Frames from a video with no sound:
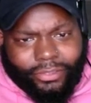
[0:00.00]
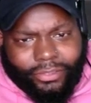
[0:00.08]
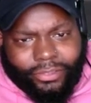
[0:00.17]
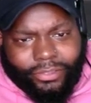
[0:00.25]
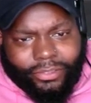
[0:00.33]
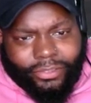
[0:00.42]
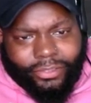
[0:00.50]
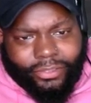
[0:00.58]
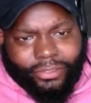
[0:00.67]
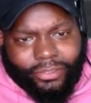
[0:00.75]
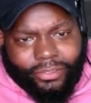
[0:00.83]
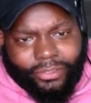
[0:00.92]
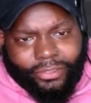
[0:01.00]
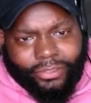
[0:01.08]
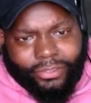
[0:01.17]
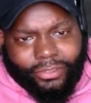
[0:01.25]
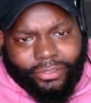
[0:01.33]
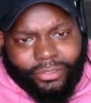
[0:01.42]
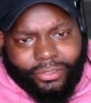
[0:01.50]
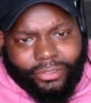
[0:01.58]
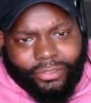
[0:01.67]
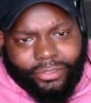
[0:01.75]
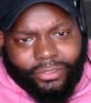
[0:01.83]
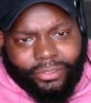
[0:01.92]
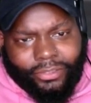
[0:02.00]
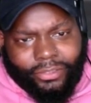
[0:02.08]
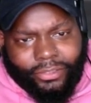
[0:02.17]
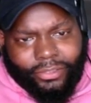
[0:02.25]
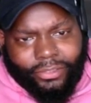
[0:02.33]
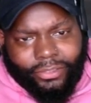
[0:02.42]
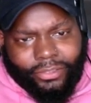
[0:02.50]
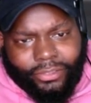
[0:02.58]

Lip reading: The person shown says nothing.